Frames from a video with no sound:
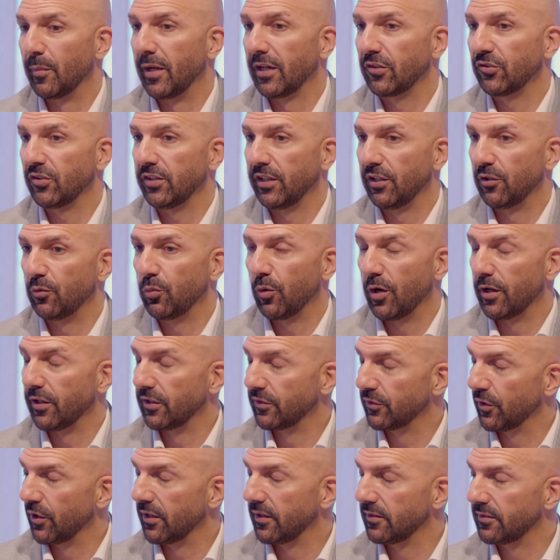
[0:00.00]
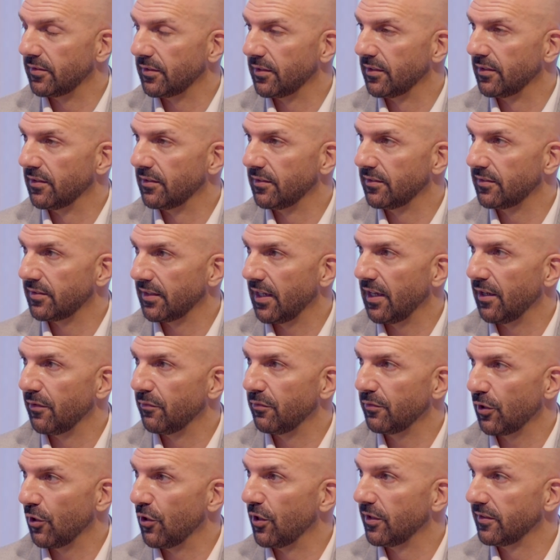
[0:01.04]
I'm actually quite excited to
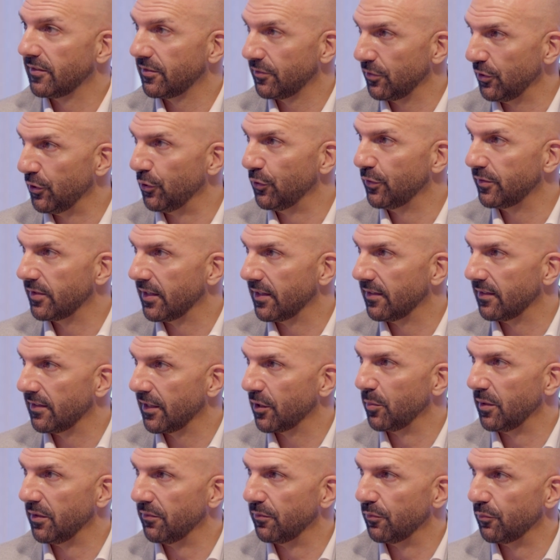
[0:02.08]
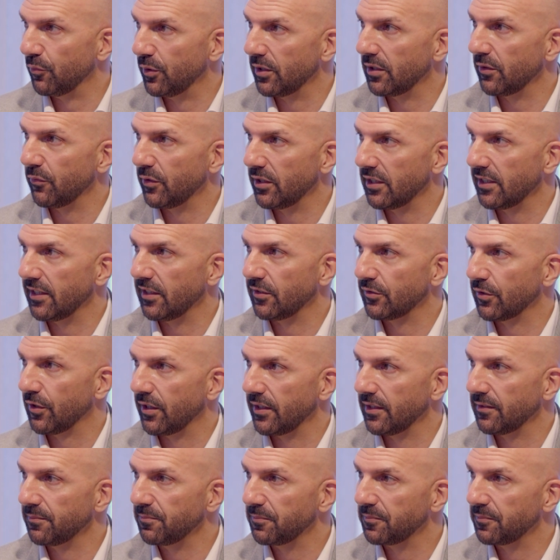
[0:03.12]
have clients use that. That'll be really, really exciting.